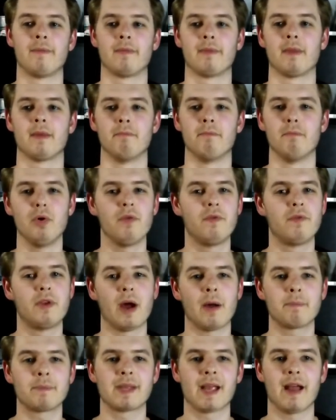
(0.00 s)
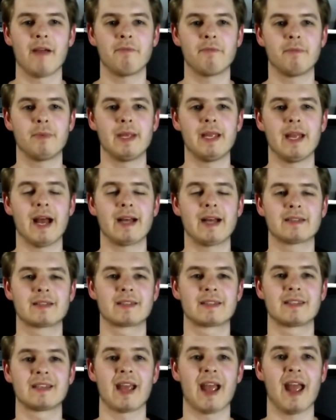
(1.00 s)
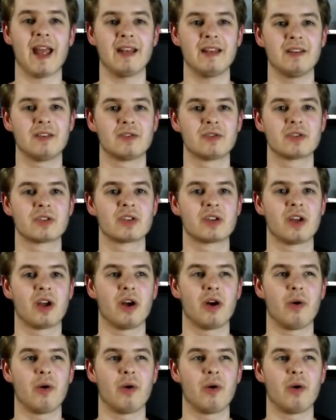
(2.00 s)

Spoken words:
Moved up to FBS 10 years ago.